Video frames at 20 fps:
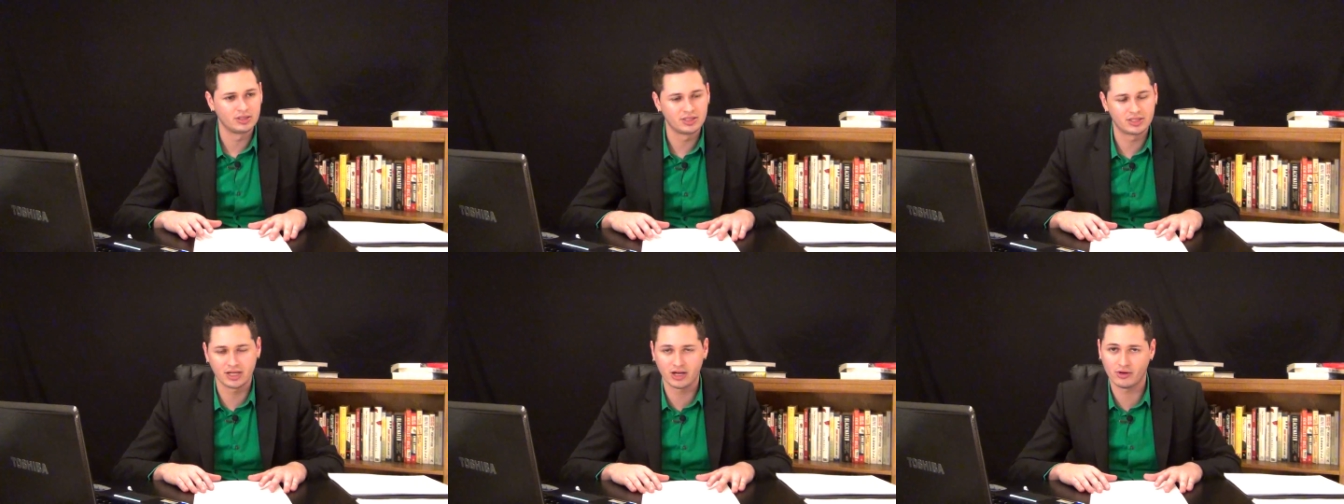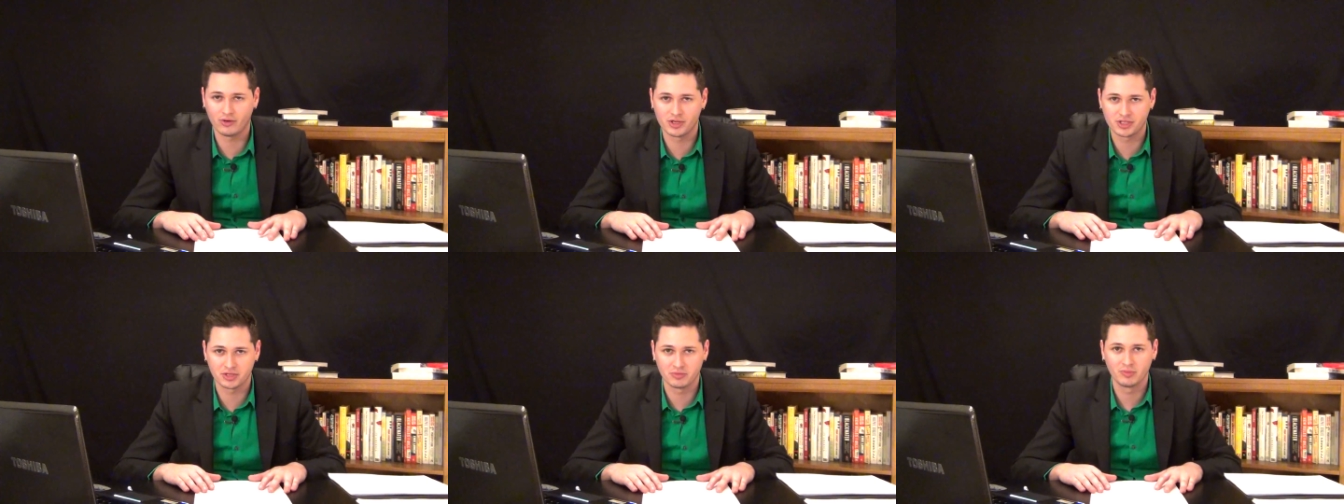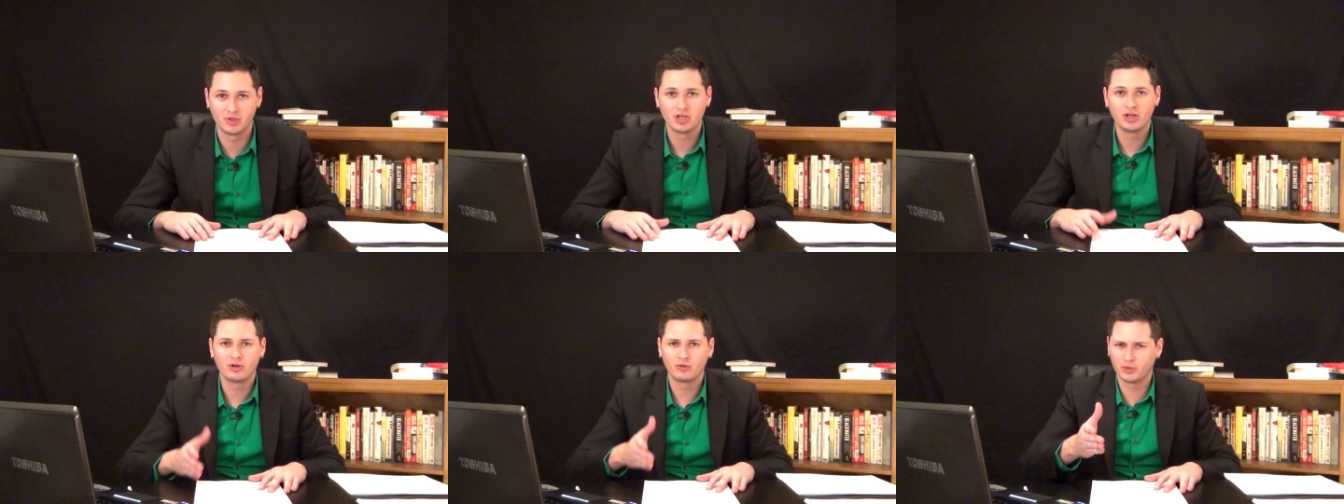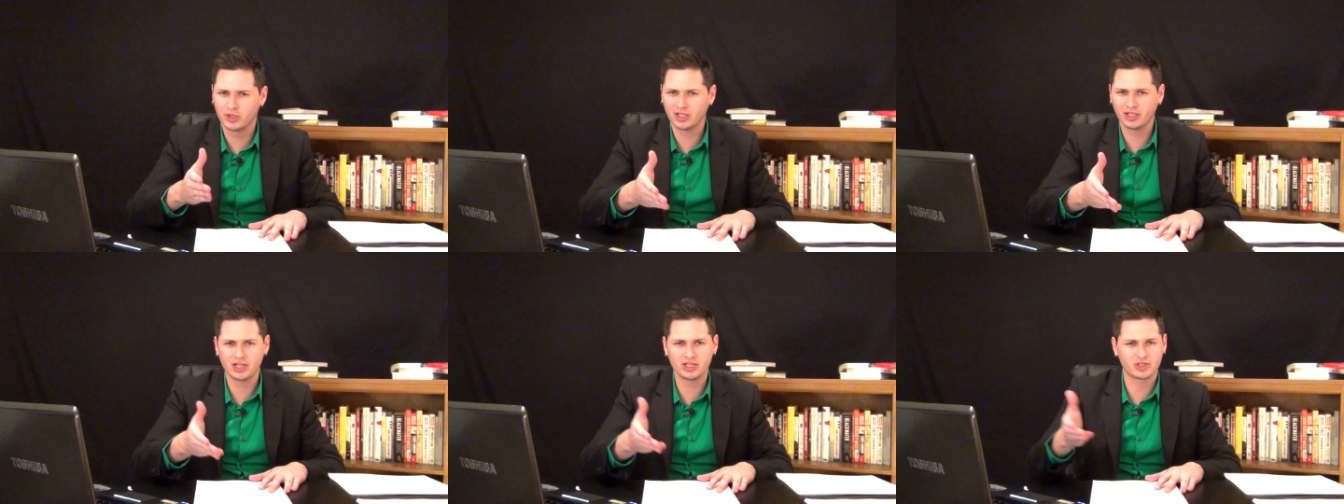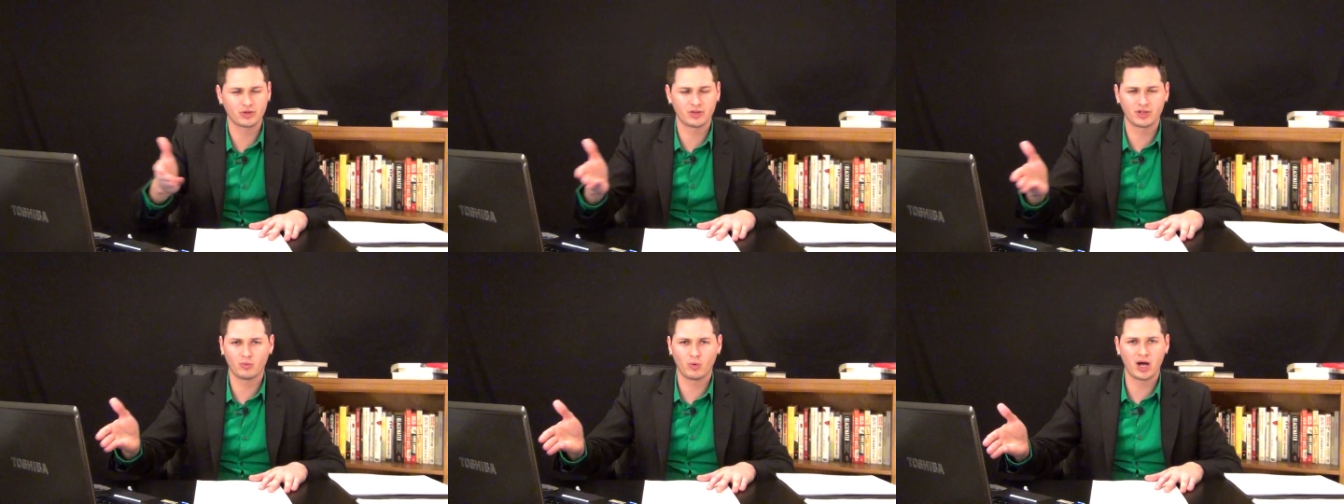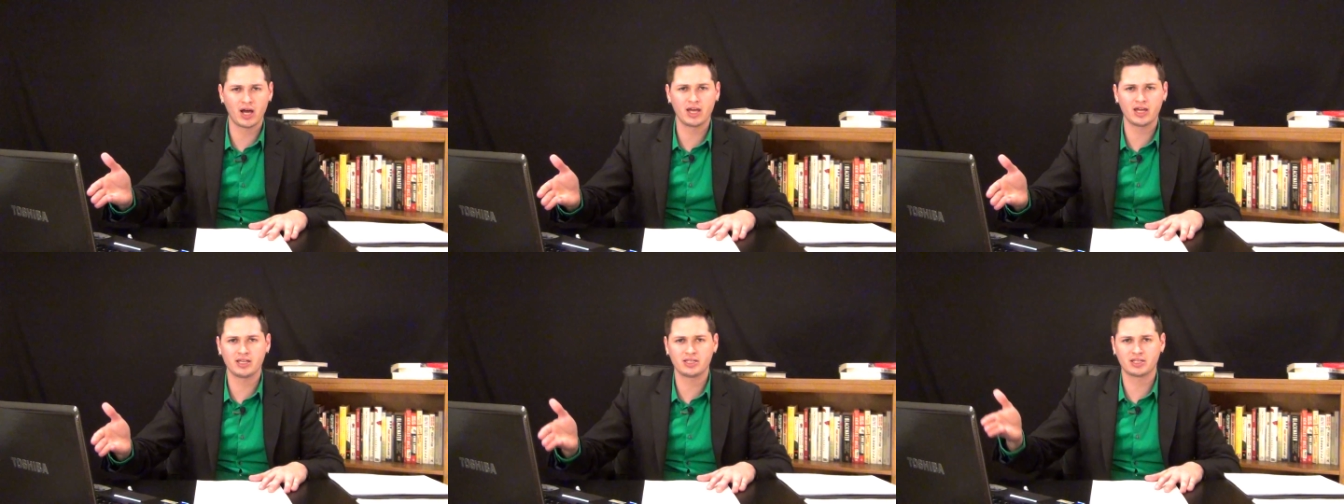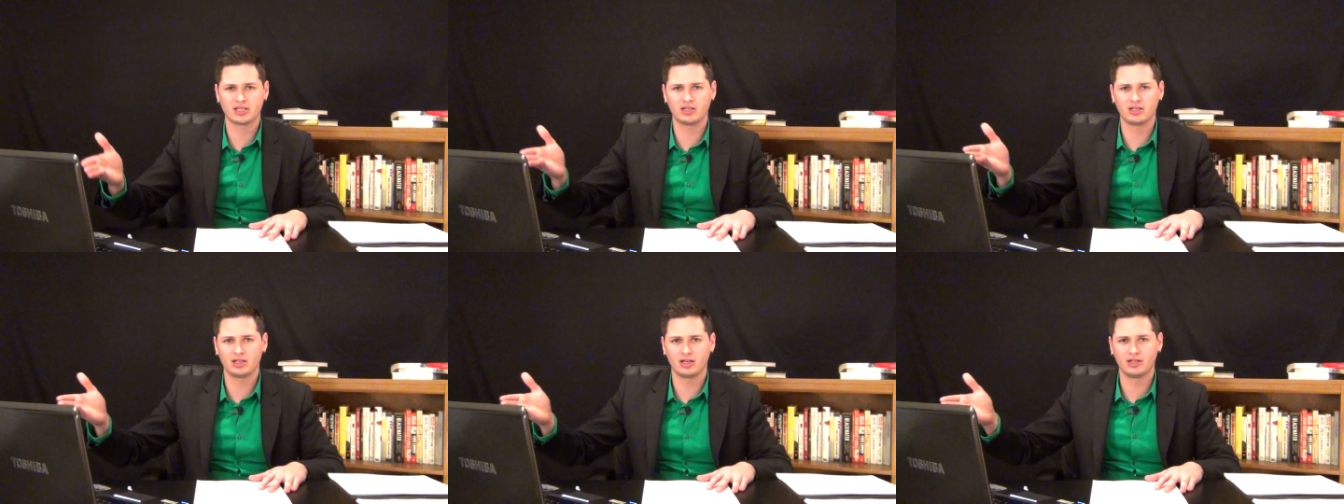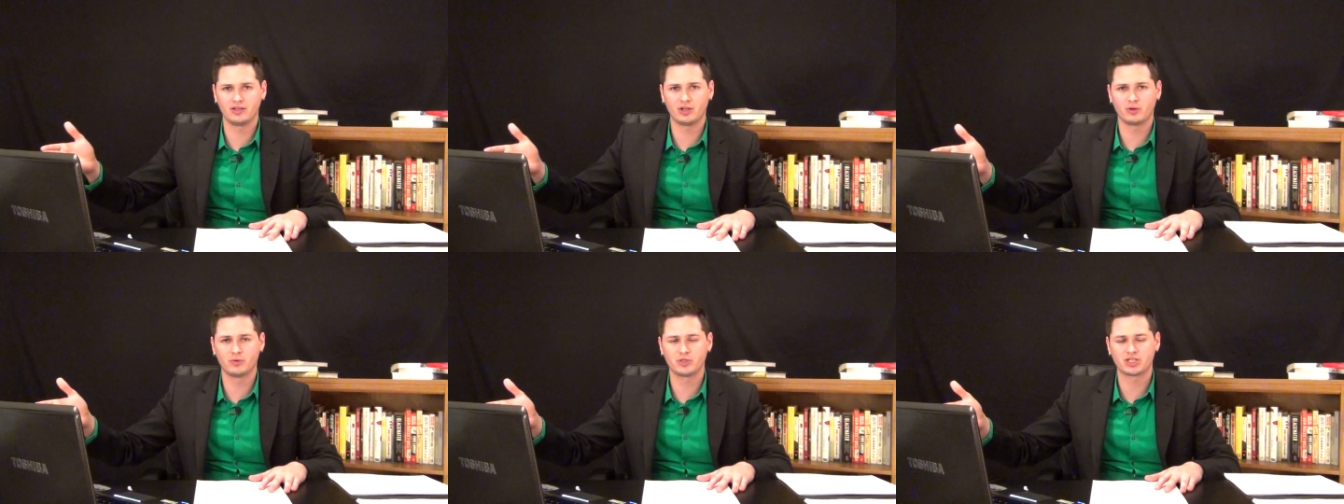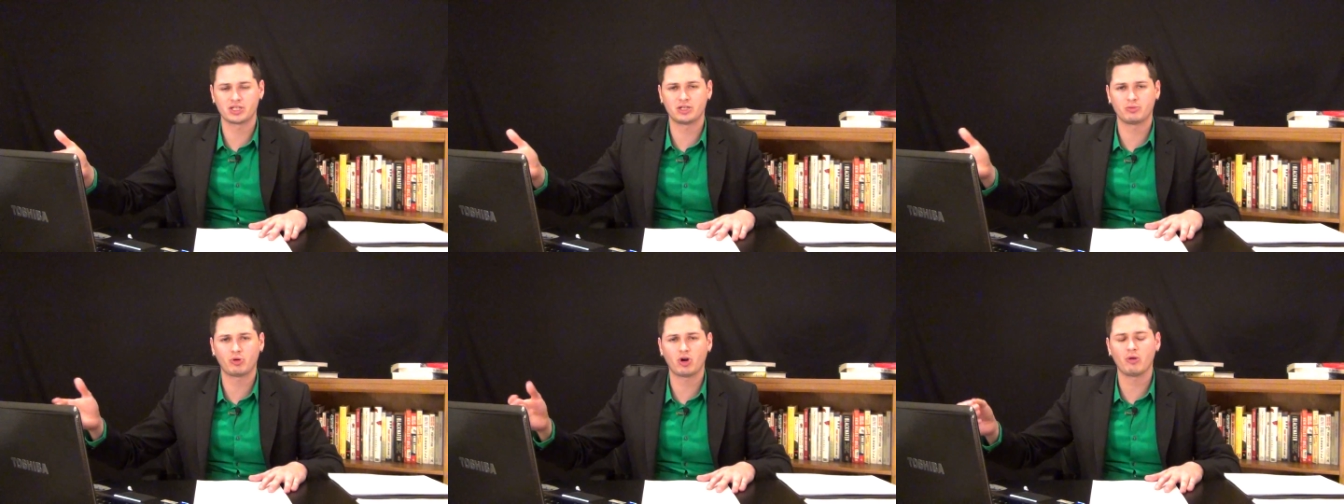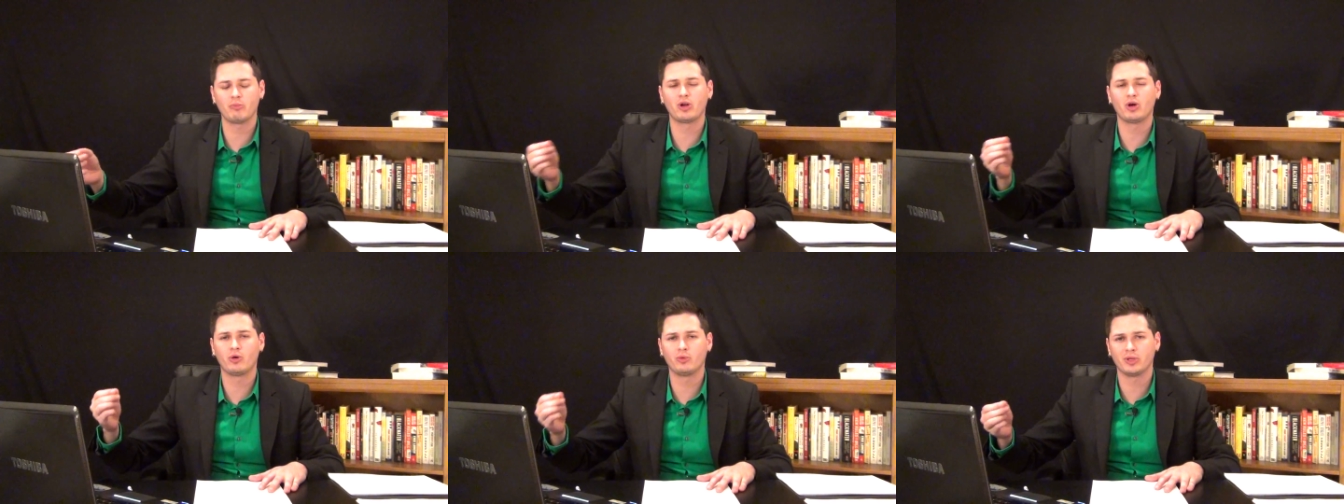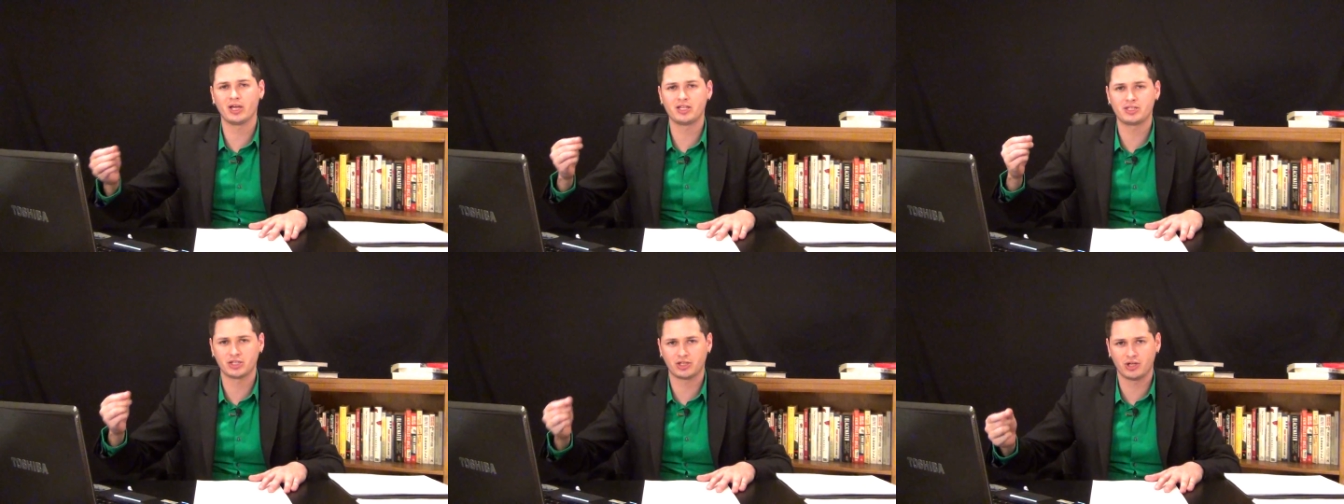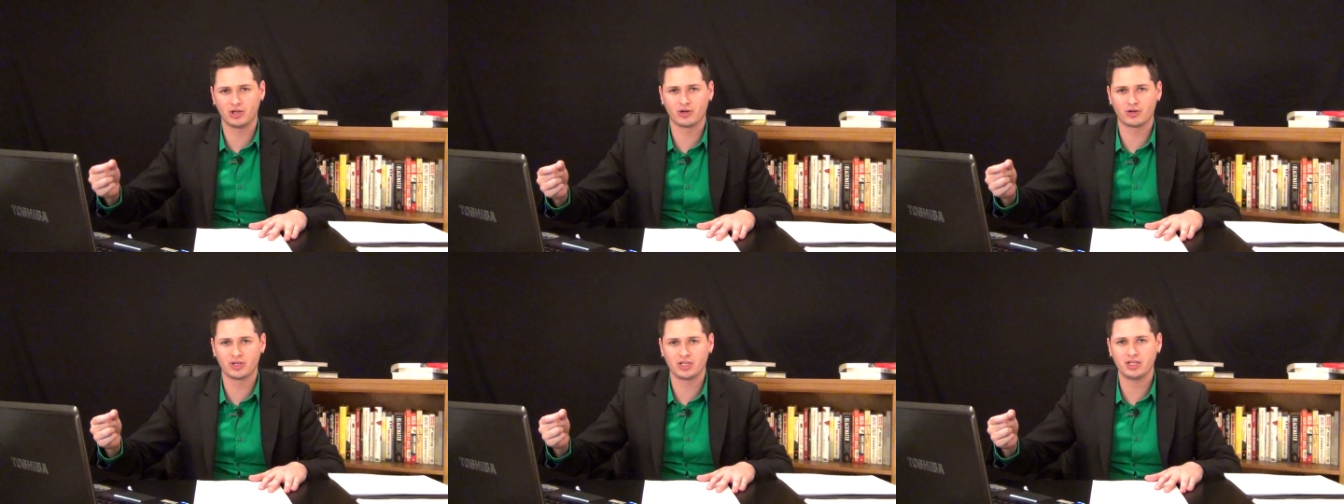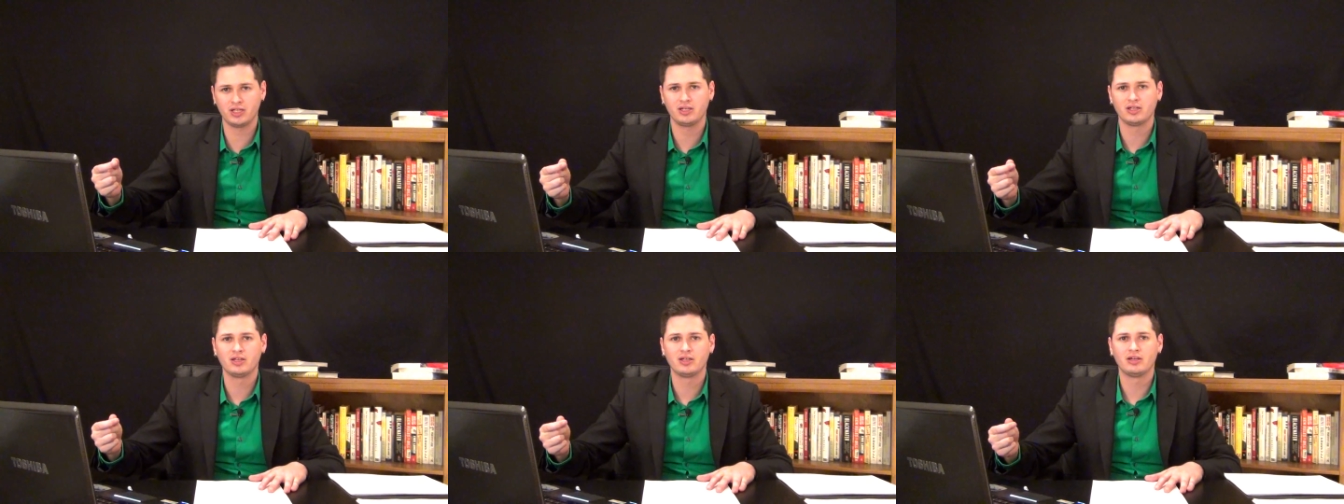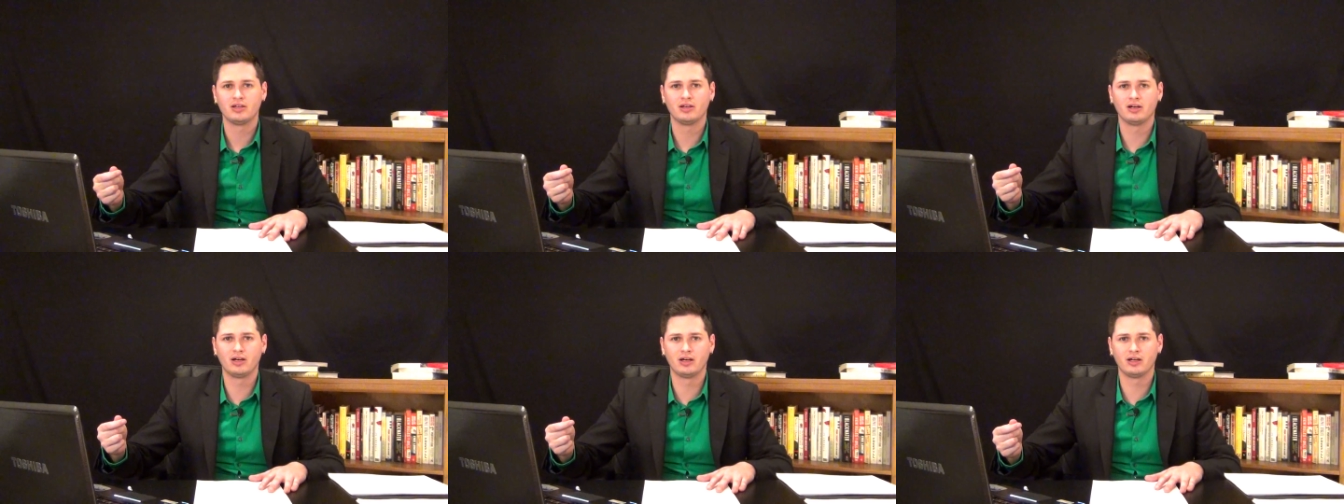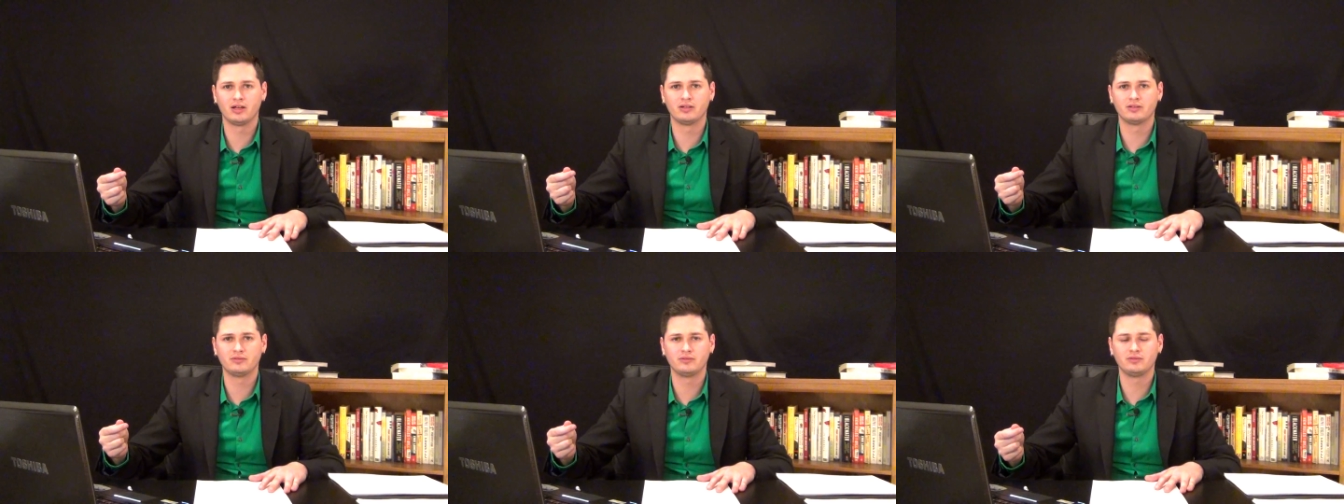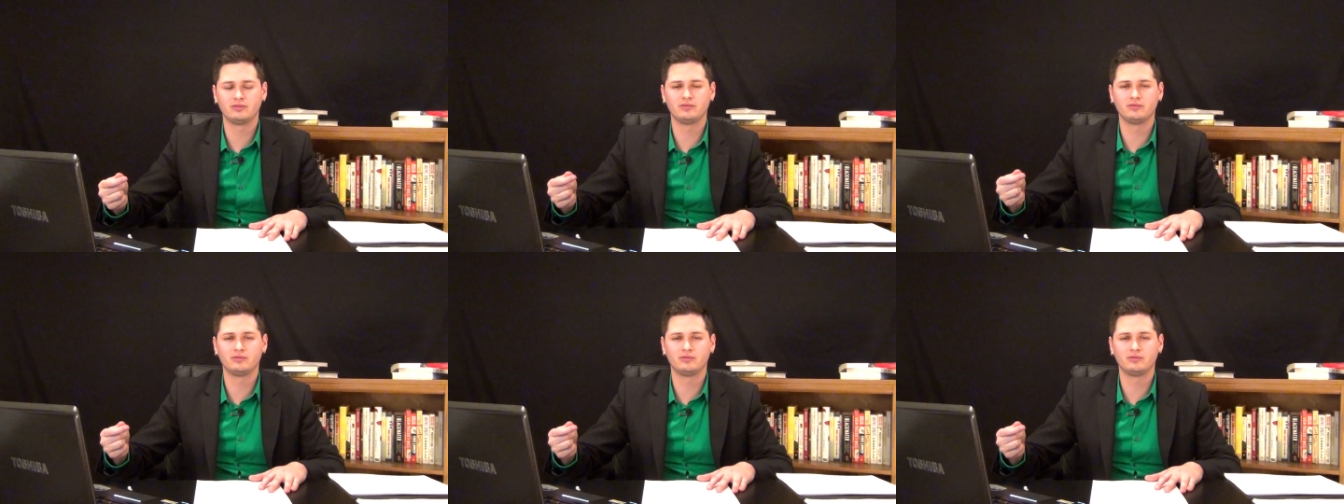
terrorism. Really? So then why is it uh, there was a Department of Homeland Security uh,